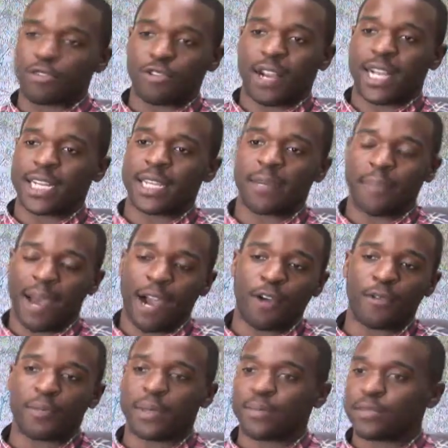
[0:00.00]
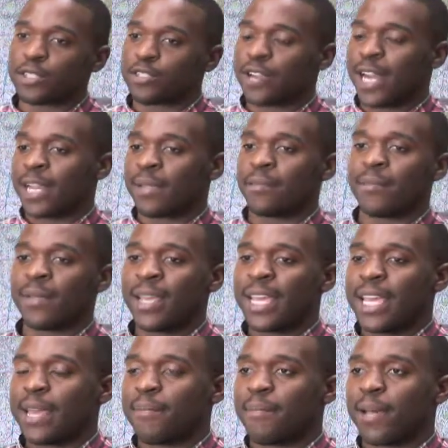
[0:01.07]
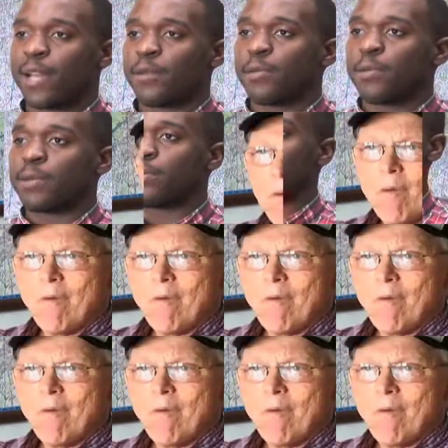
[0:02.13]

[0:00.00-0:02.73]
trying to empower people and trying to embetter people.